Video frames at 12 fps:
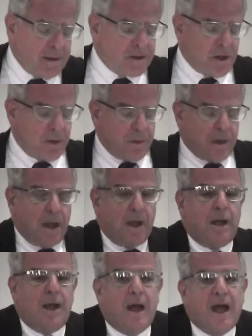So
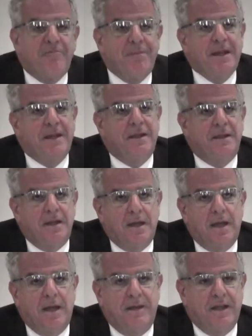I've been in
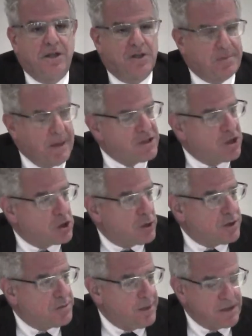the space
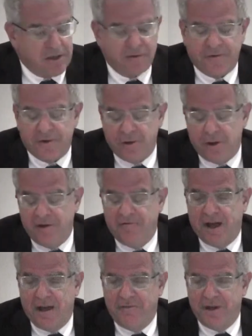insurance business for
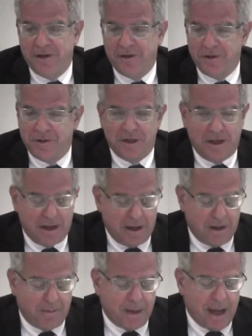35 years.
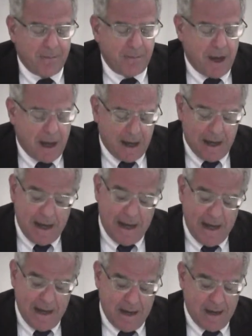I'm not
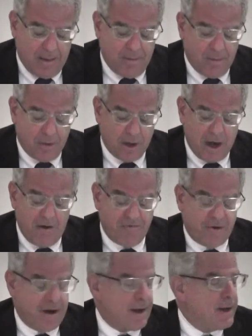a
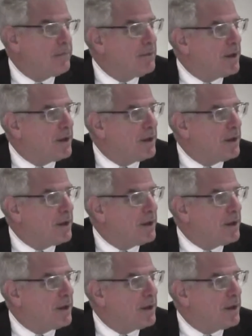recovering